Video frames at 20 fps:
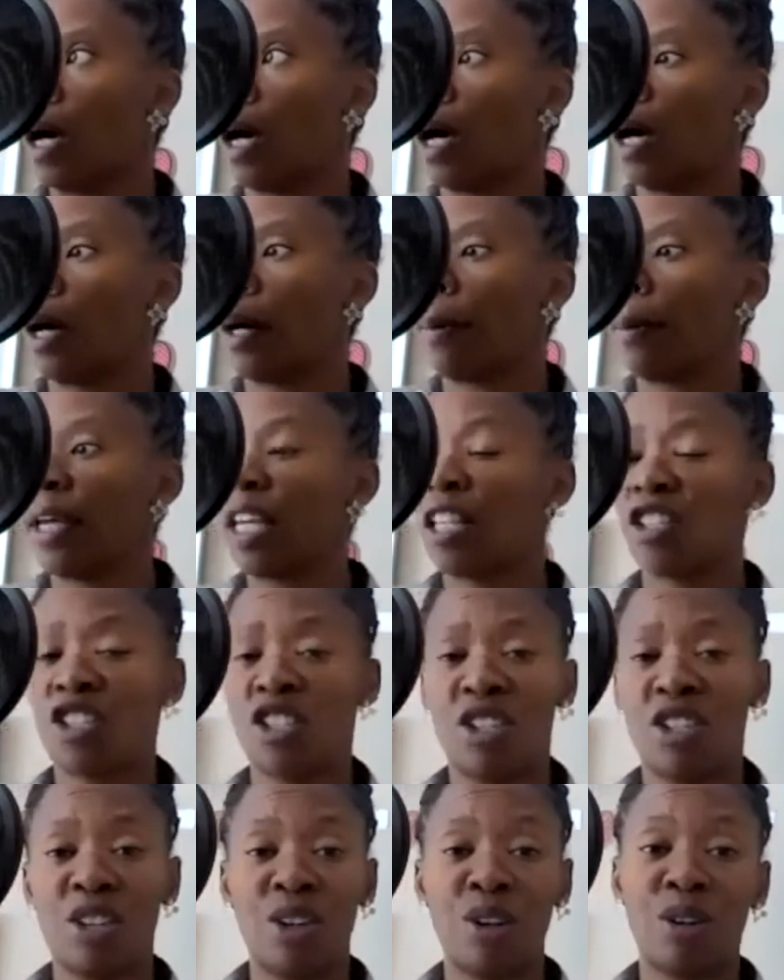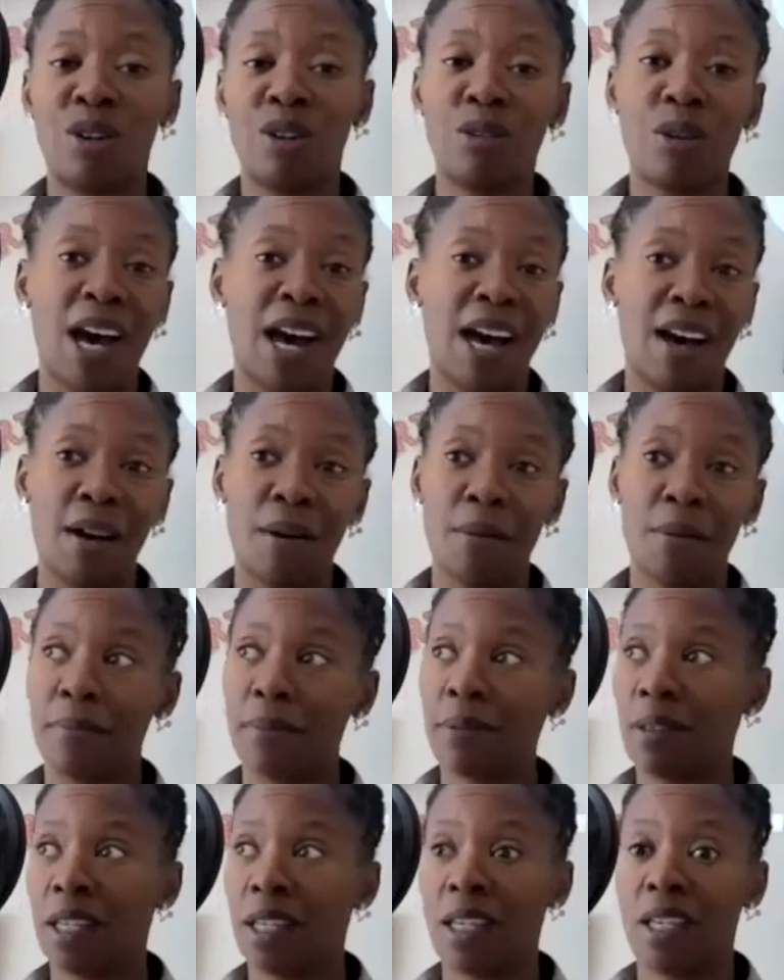until I'm
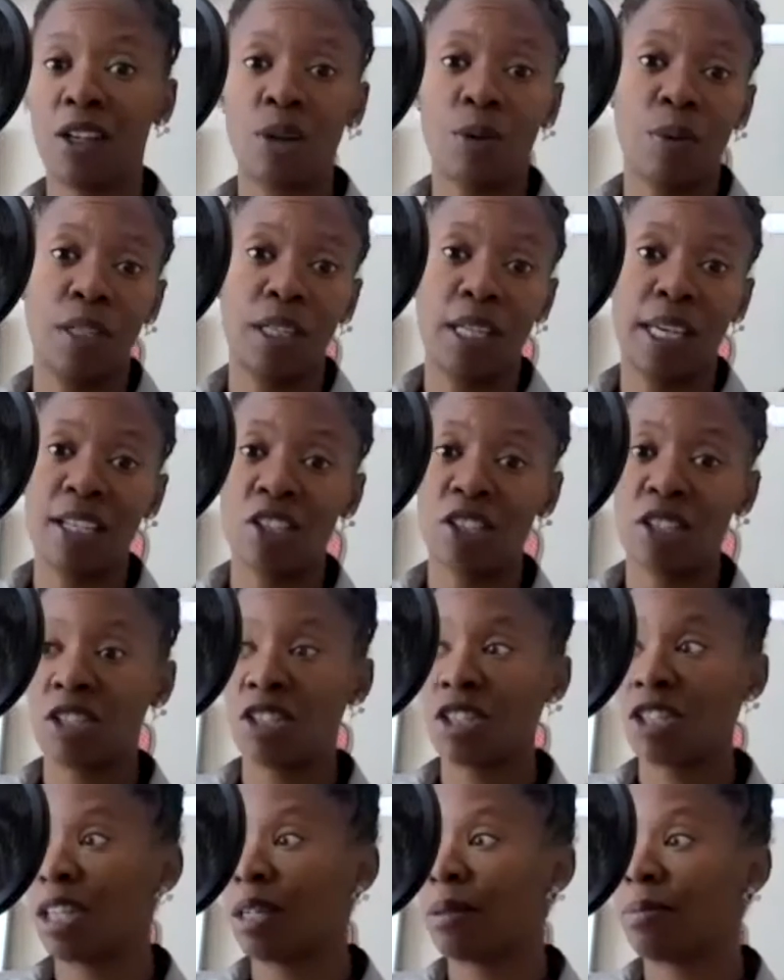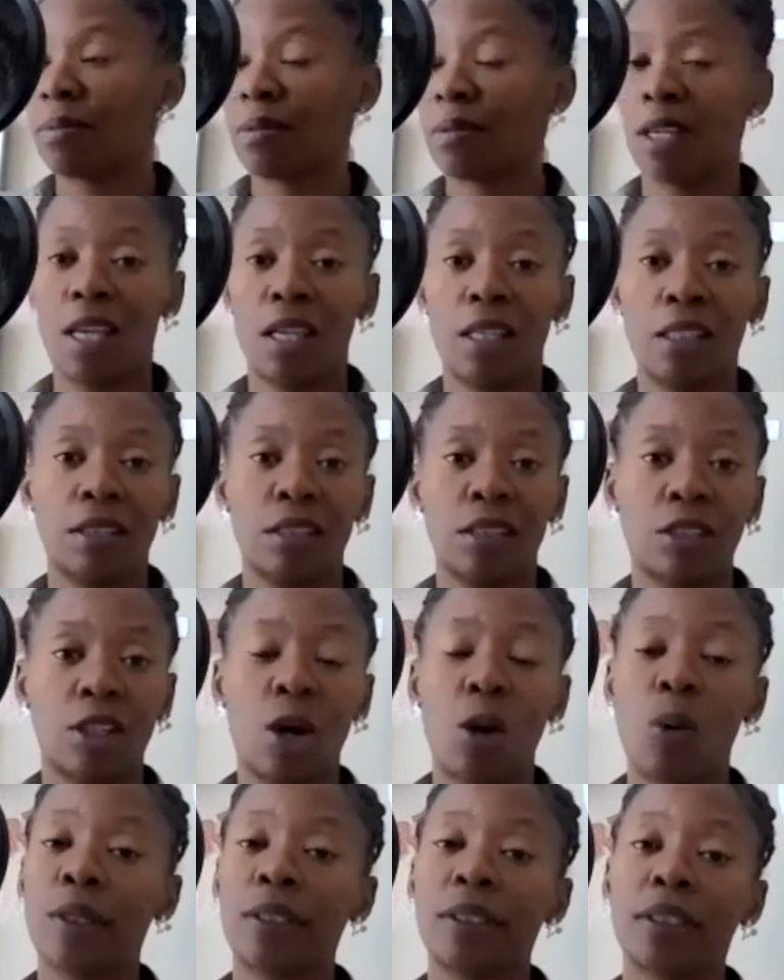in a relationship that's
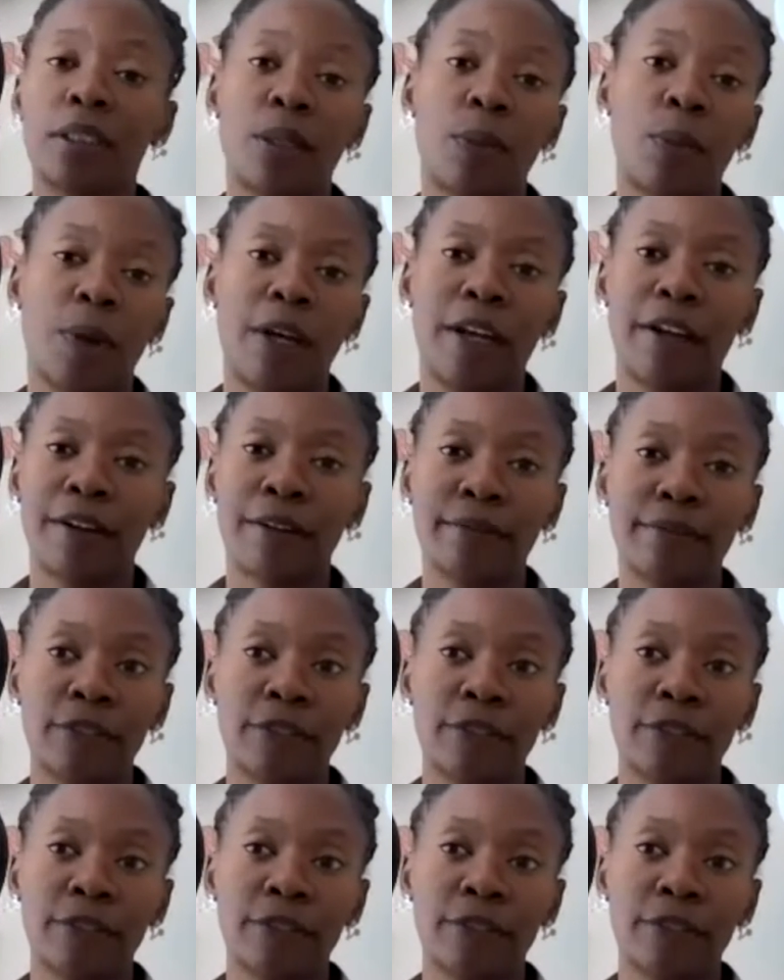going somewhere.